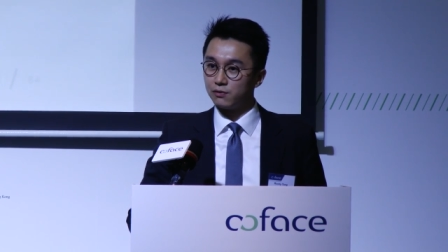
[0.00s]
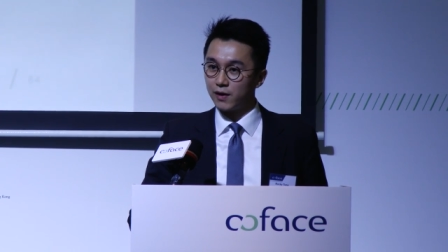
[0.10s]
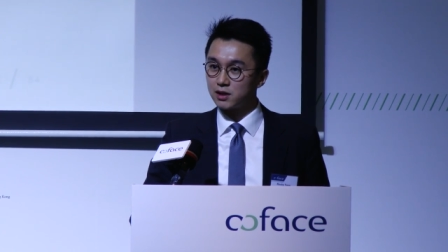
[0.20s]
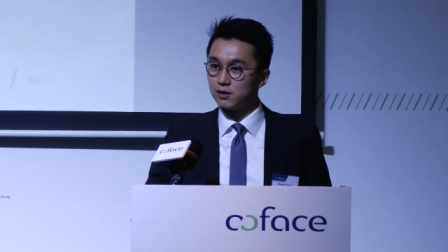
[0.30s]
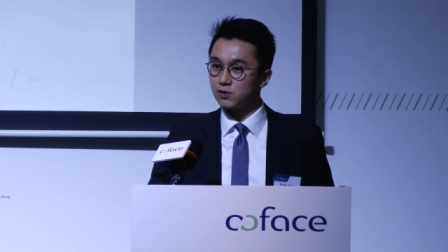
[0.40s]

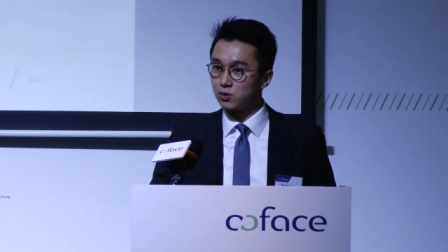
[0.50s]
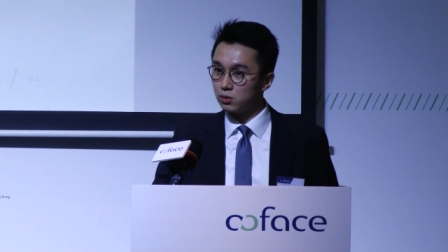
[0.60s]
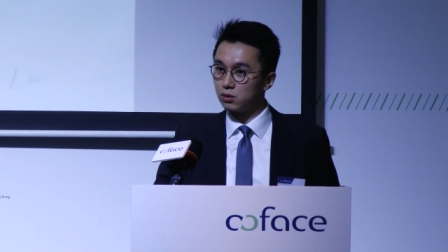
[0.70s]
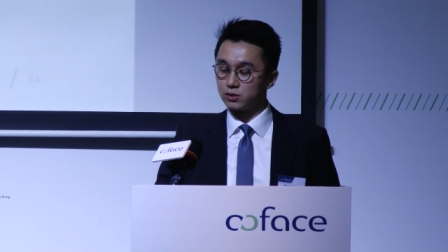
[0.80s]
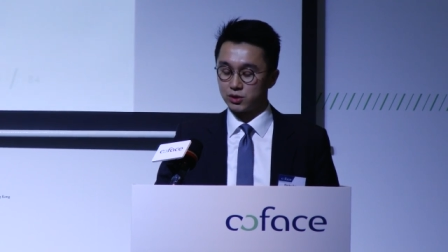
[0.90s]
effective
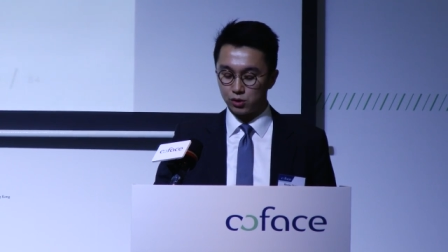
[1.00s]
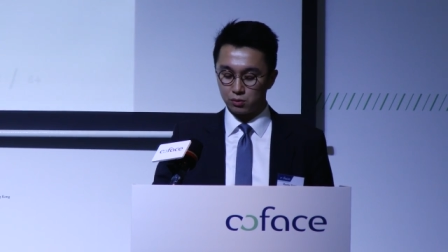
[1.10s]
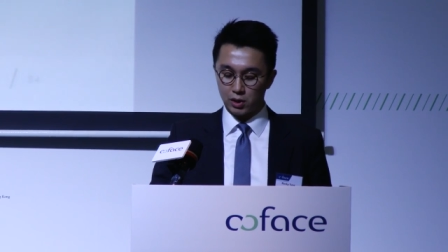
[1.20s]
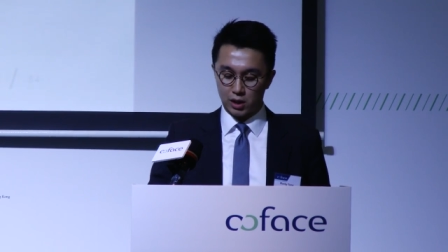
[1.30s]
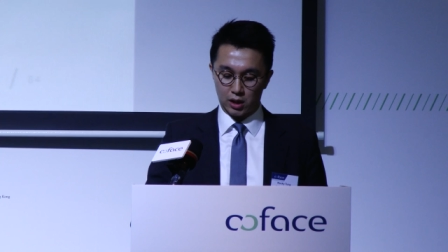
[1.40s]
tools
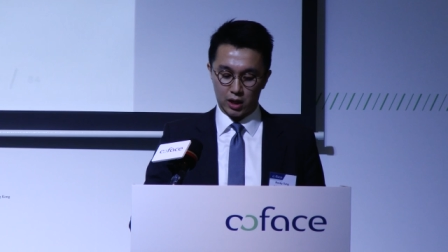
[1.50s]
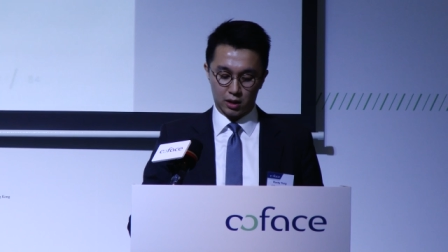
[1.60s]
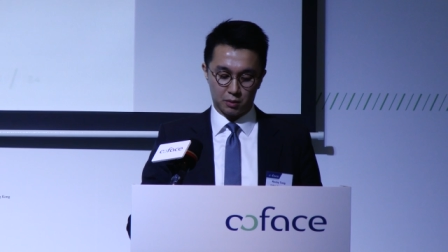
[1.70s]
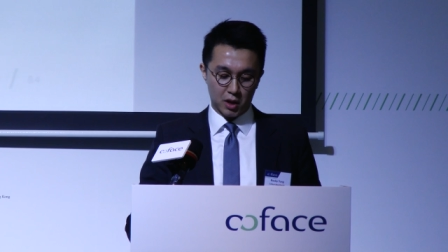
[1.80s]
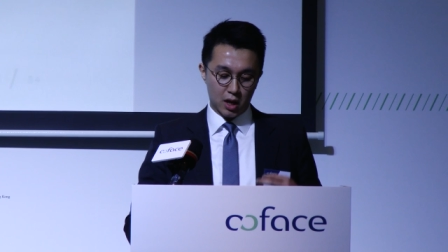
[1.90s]
to uh, uh,